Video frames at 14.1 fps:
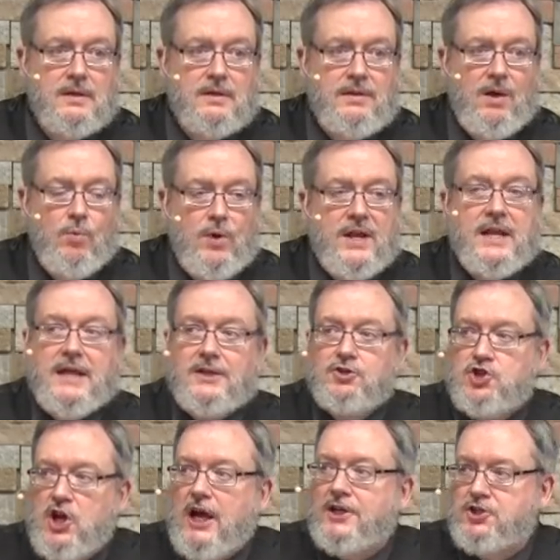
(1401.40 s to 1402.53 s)
That when He
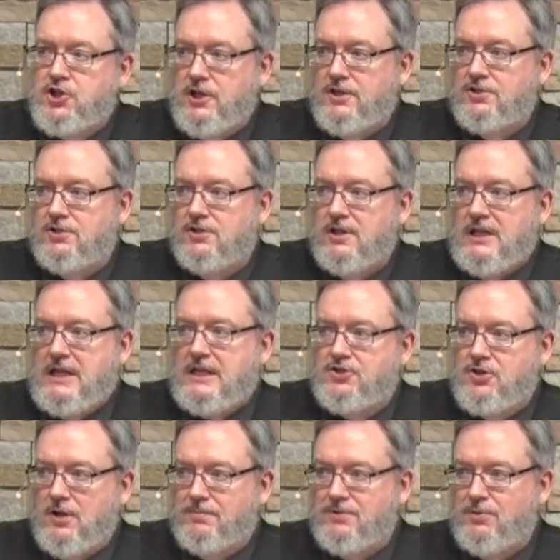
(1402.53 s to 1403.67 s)
judges
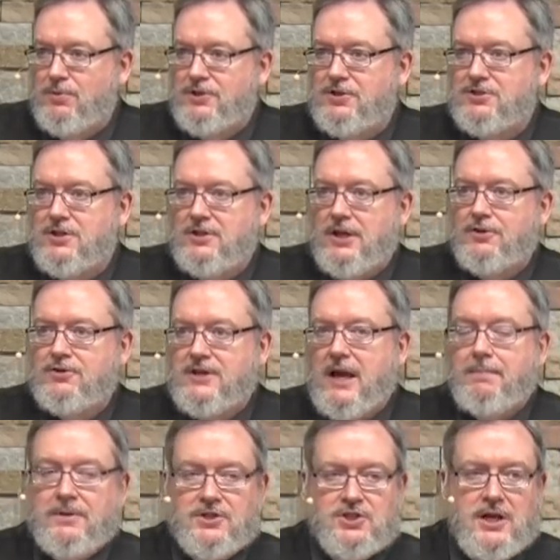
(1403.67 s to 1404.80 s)
Egypt, which is another
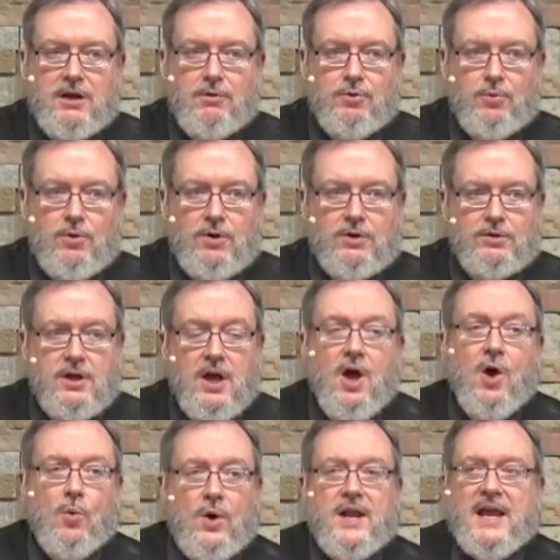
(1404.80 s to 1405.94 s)
type and shadow of the world,
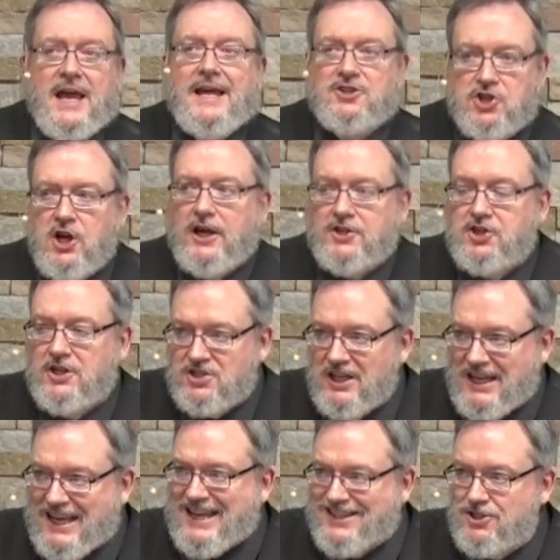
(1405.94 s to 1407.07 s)
when He judges
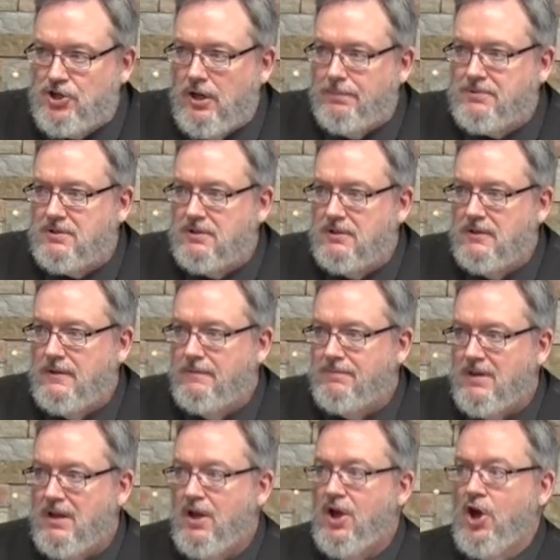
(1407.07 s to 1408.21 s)
Egypt,
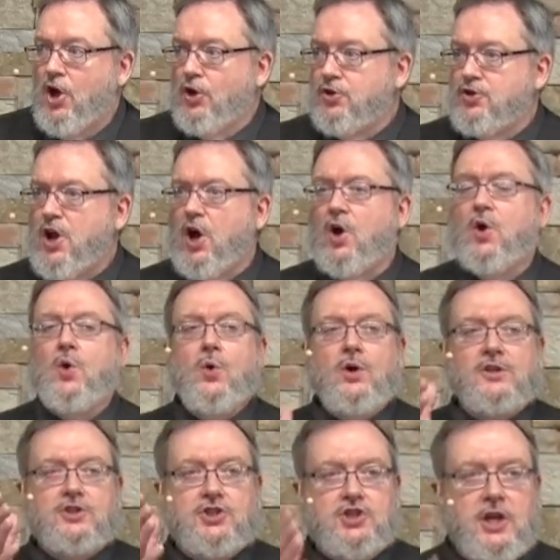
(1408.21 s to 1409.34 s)

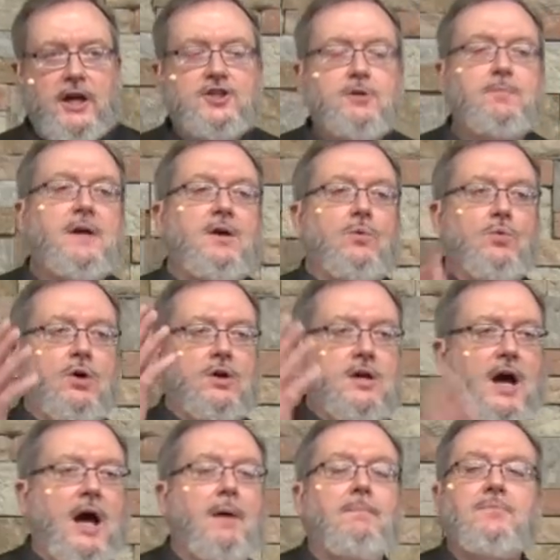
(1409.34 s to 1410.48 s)
no judgment will
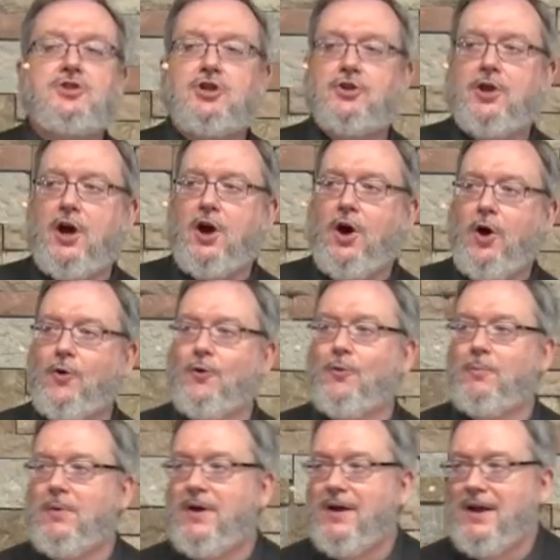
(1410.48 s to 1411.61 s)
come to the
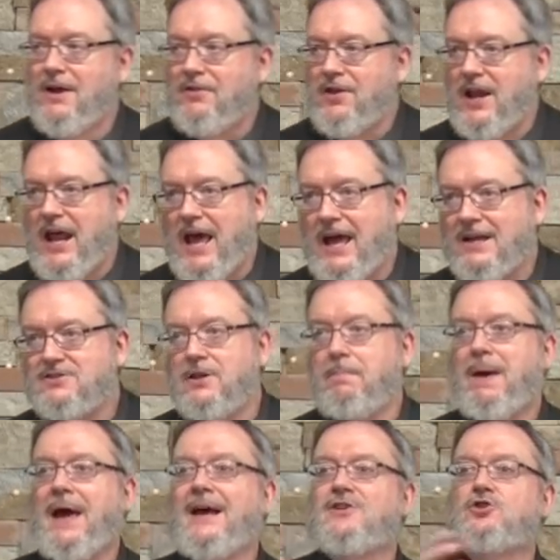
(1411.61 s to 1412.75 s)
home that has the
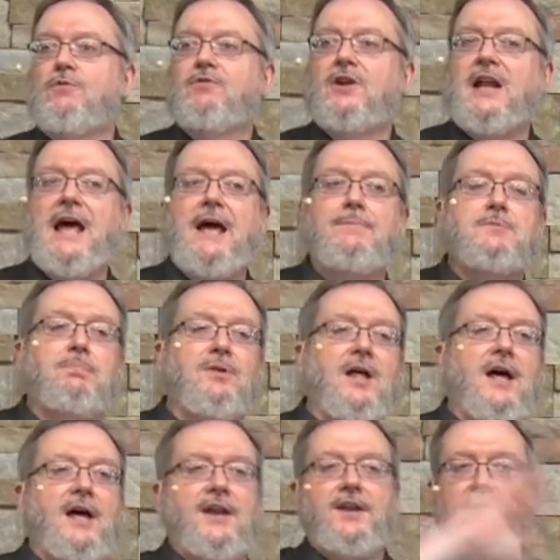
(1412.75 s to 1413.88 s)
Passover lamb's
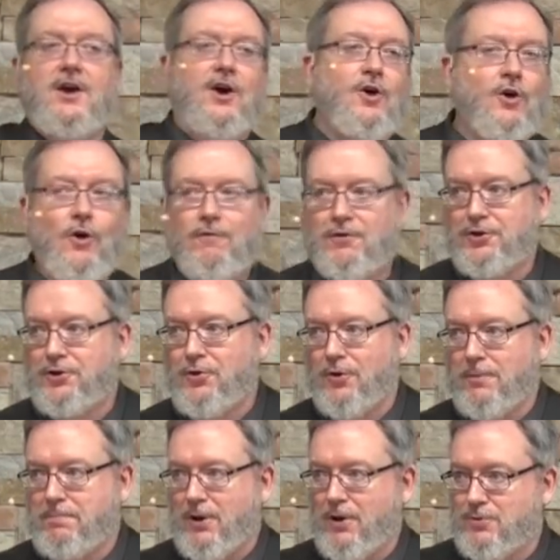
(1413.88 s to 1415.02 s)
blood over the
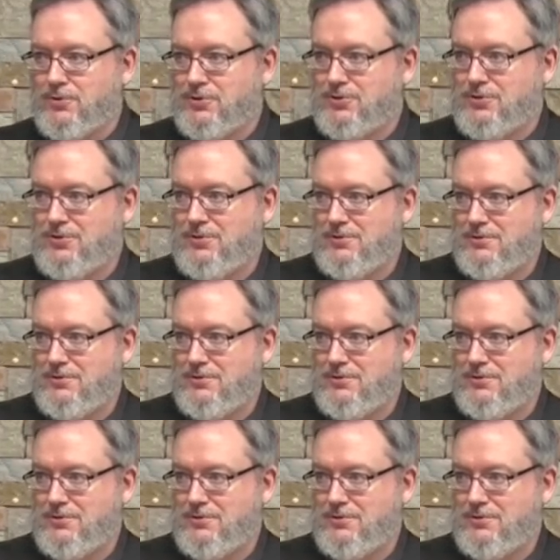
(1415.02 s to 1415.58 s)
doorpost.